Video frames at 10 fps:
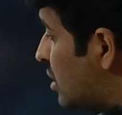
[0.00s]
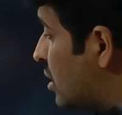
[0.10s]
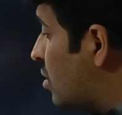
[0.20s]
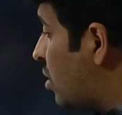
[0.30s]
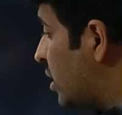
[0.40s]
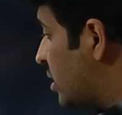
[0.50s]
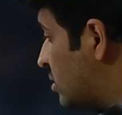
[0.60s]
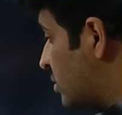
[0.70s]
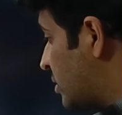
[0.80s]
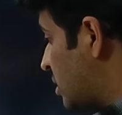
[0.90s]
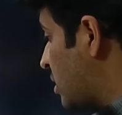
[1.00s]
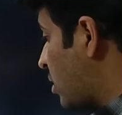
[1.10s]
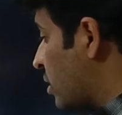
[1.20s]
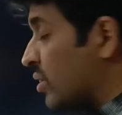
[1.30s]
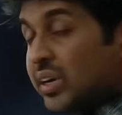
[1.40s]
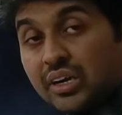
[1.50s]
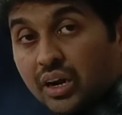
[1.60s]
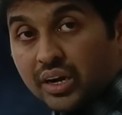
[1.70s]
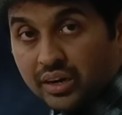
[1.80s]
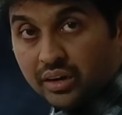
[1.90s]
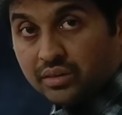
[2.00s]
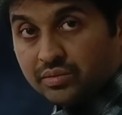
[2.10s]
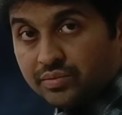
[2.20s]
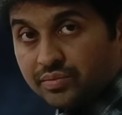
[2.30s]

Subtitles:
the coordinates of a centroid of a tetrahedron.